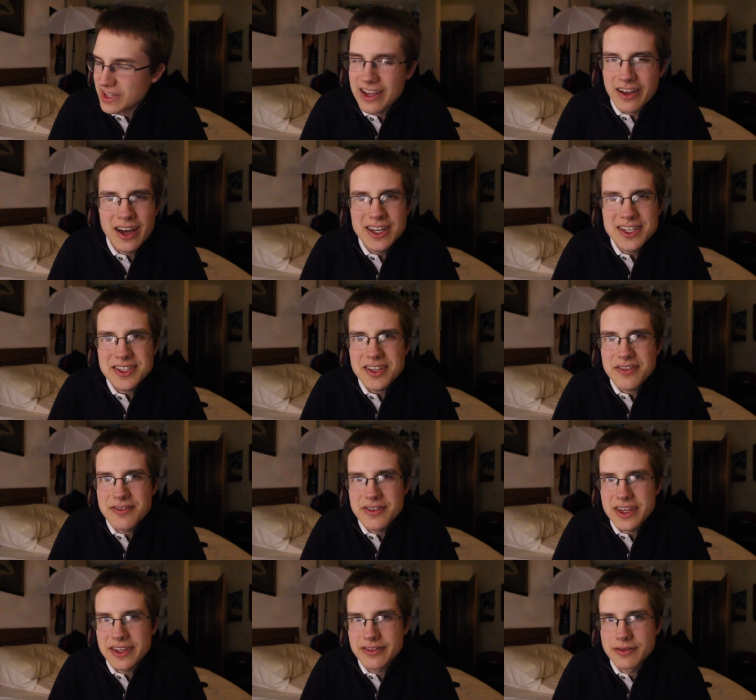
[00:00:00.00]
I honestly
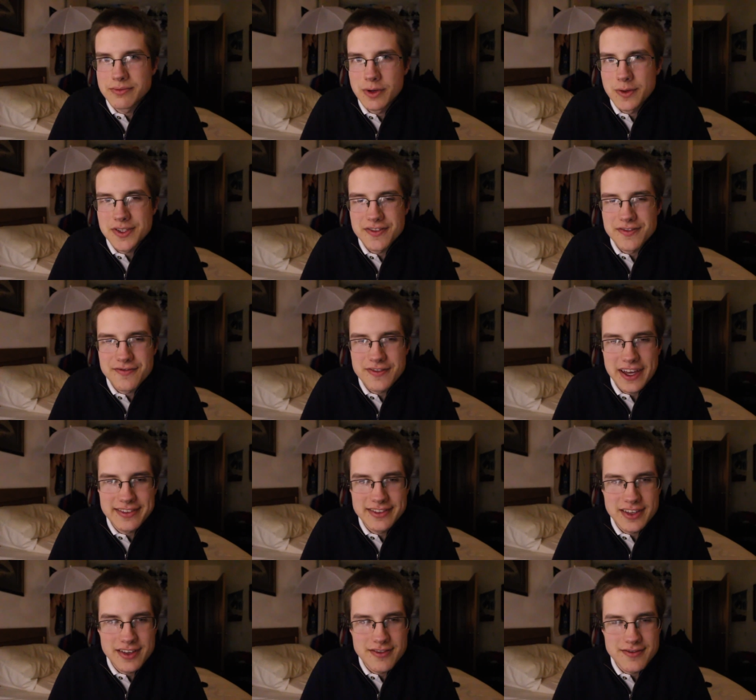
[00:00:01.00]
think the most
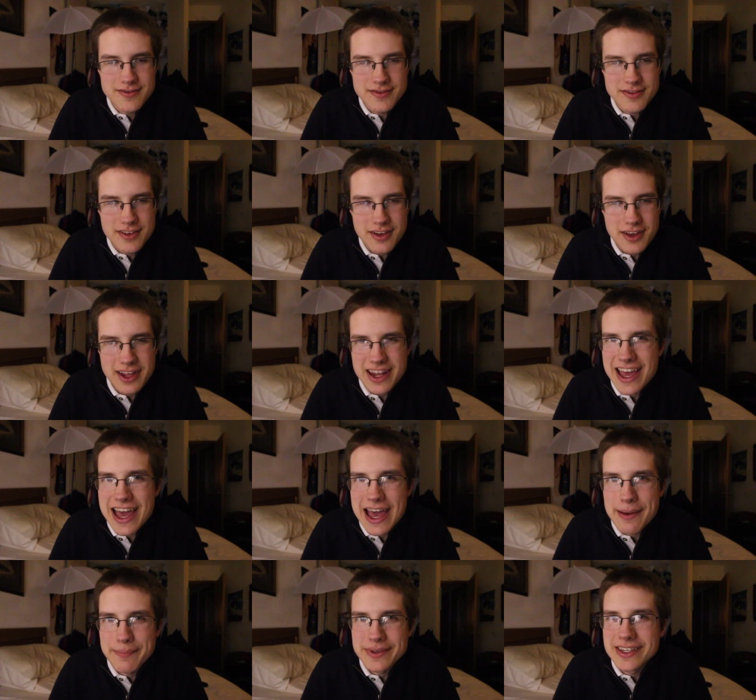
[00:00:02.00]
effective and
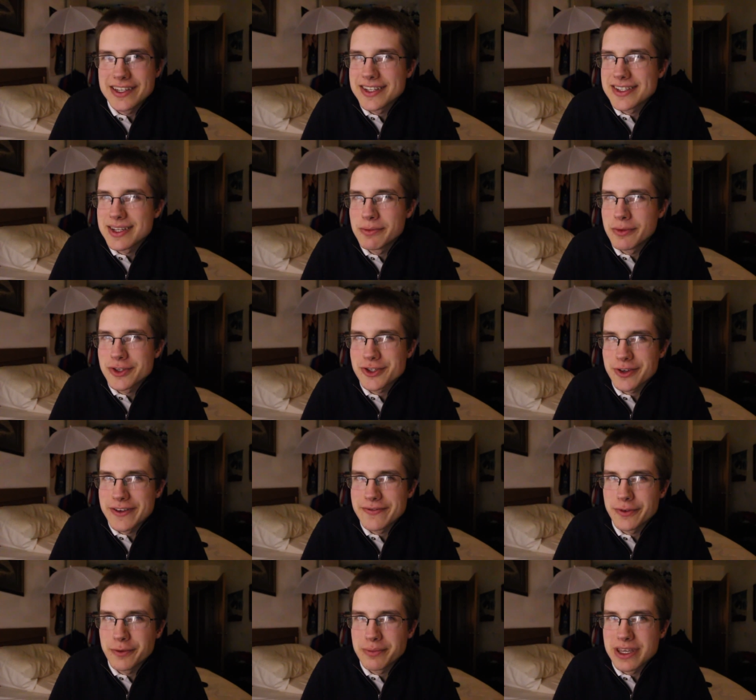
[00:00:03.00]
happiest and most
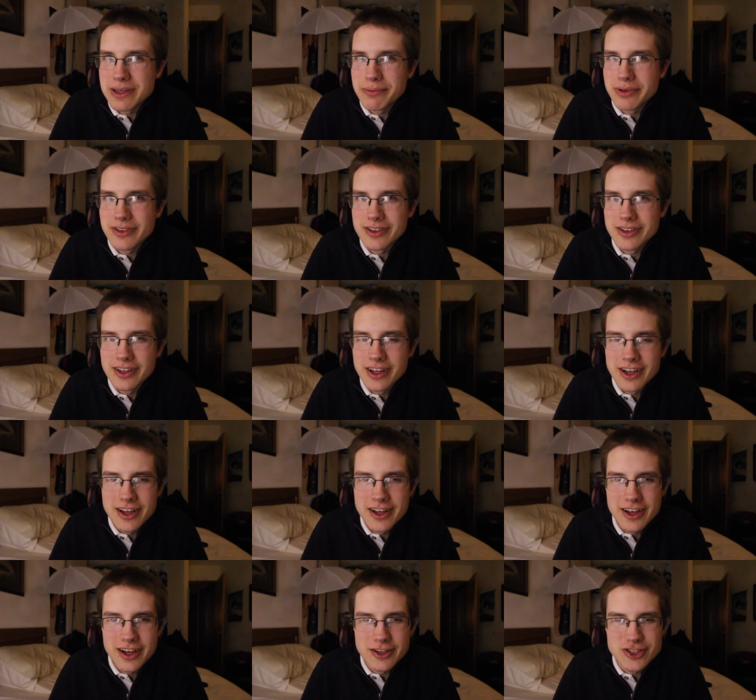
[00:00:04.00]
grateful people
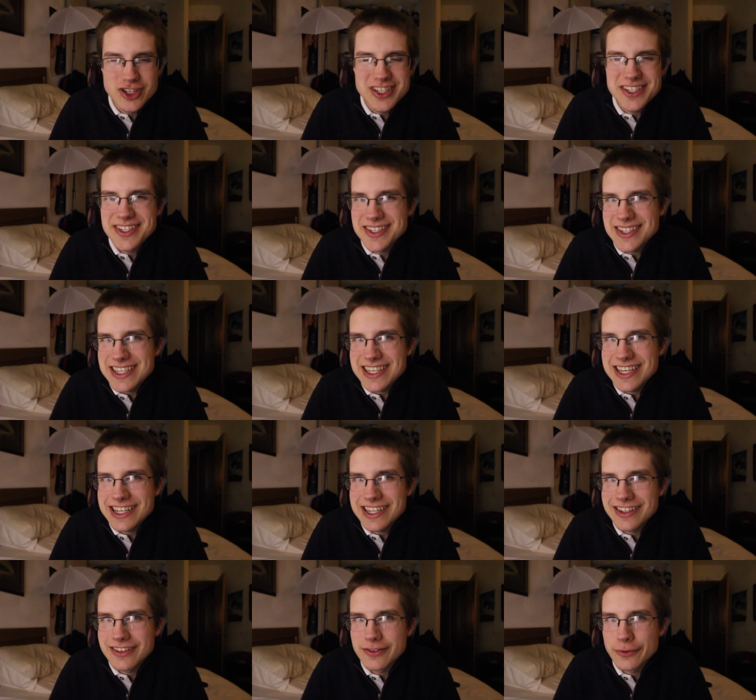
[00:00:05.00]
are just
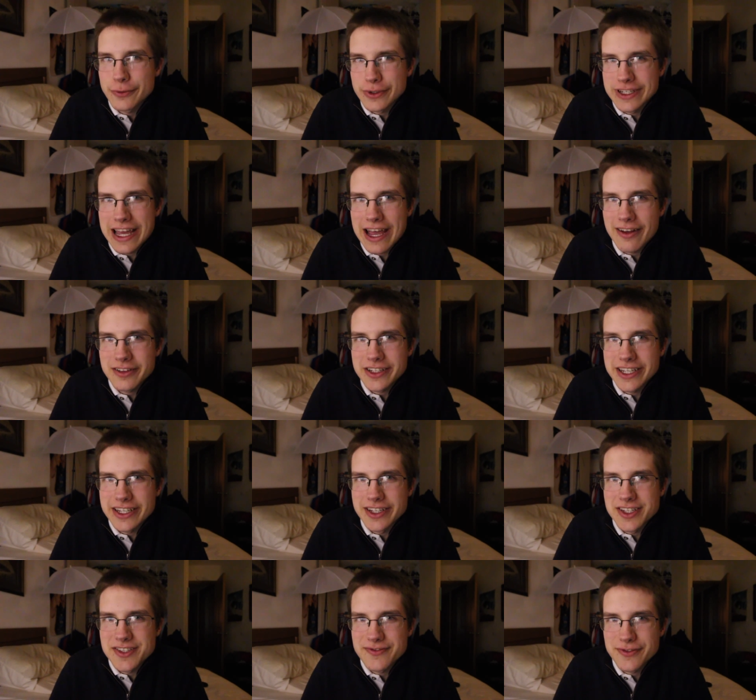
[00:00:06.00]
seeing reality
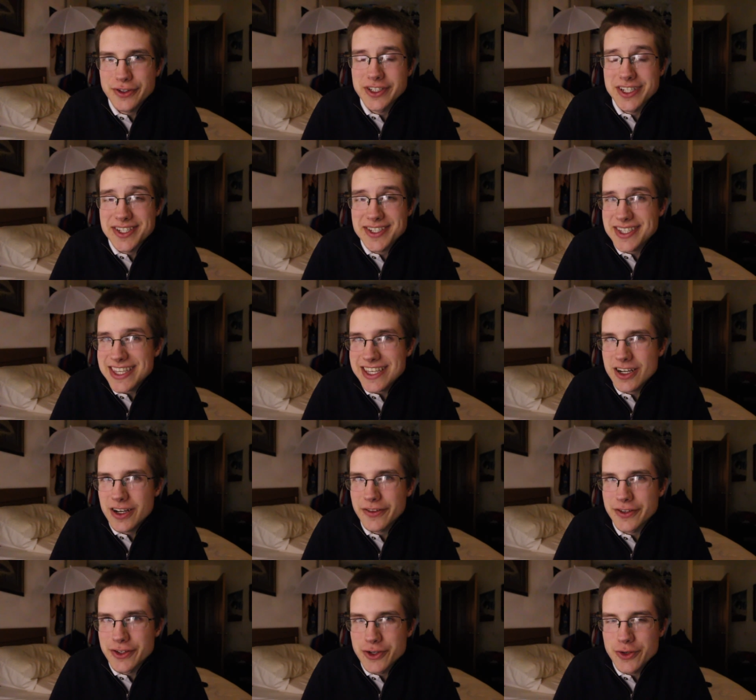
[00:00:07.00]
in its fullest, seeing all
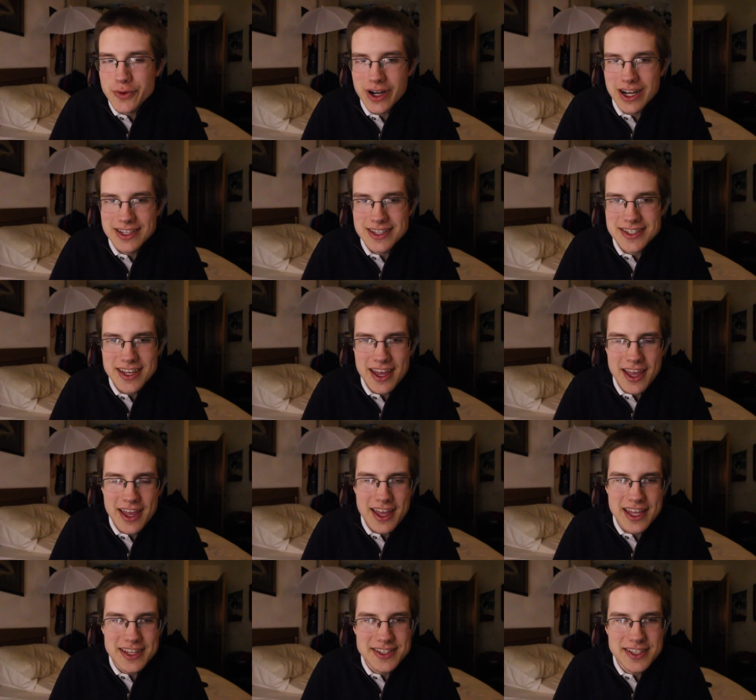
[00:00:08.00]
the nuance,
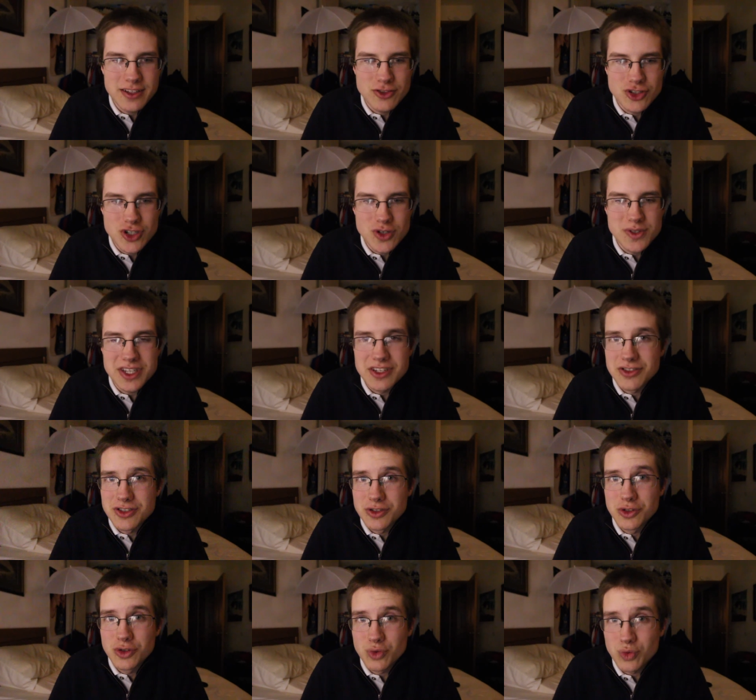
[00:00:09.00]
and still choosing to
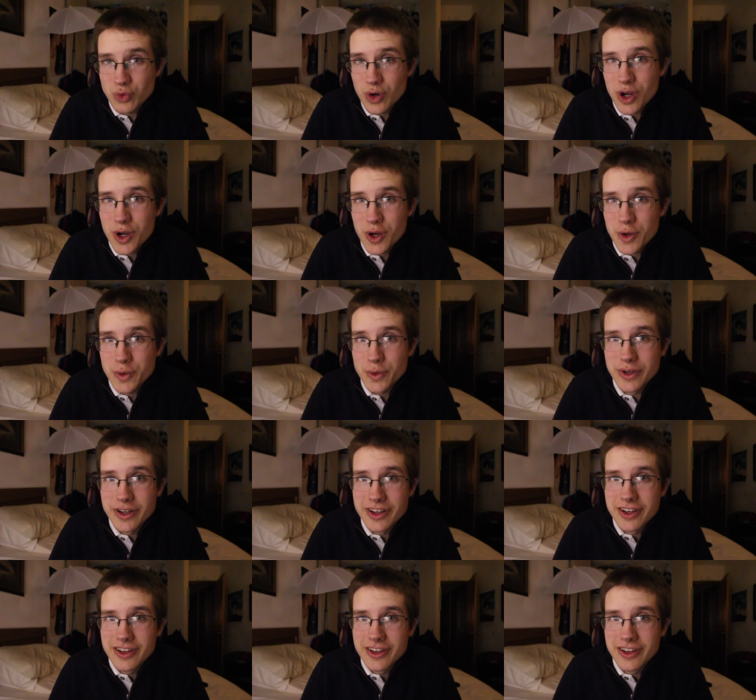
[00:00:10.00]
grow